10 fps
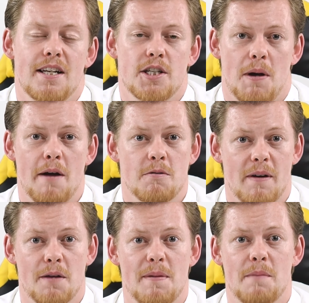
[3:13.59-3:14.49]
So I would
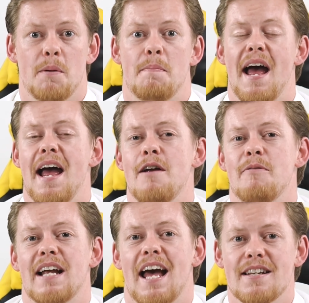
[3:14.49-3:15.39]
recommend
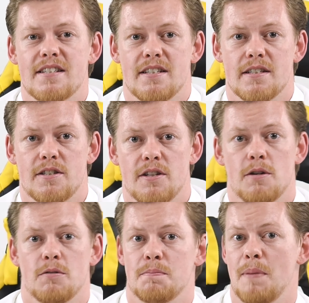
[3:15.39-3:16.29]
preparing answers to
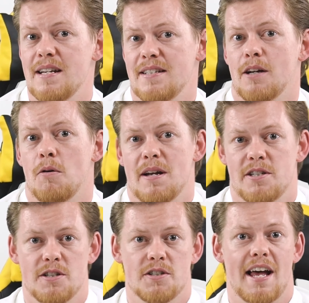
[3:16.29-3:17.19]
those basic
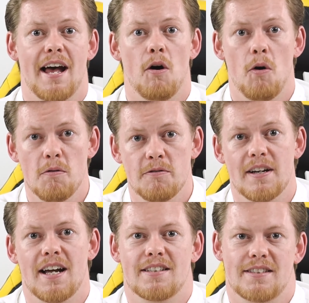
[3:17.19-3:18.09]
questions that are
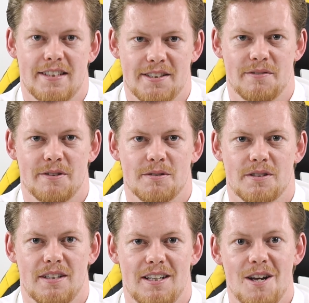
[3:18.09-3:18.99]
often asked at
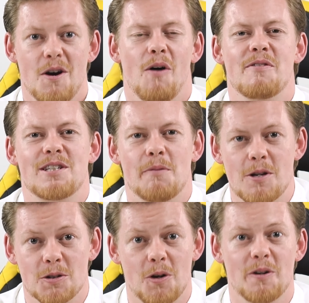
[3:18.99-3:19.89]
interviews. Obviously, when
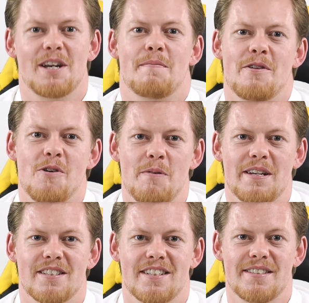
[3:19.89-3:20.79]
you're talking about your
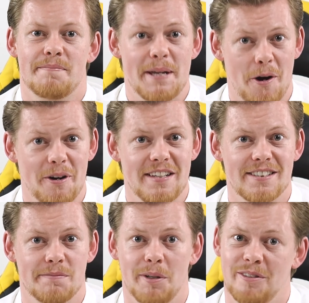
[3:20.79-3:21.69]
weaknesses, be
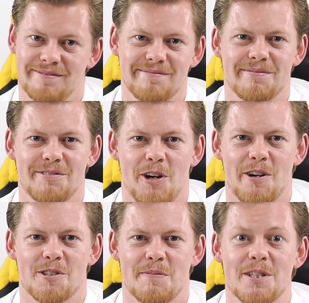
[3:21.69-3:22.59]
honest, but try
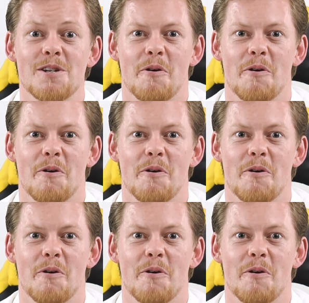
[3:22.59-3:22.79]
not to be too